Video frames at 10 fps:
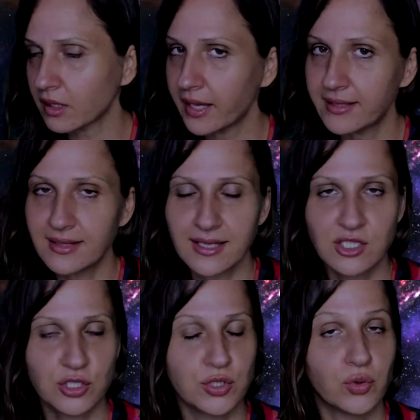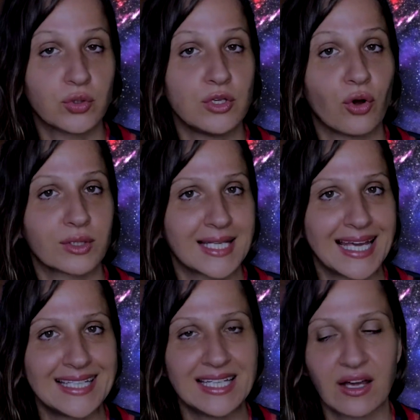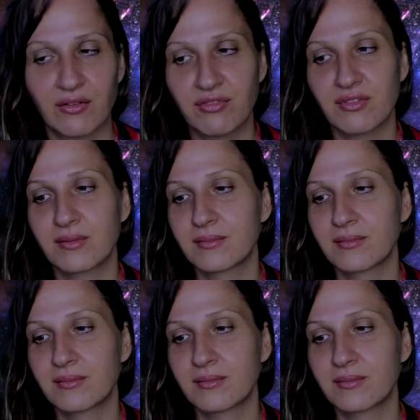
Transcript: And they just could not get enough.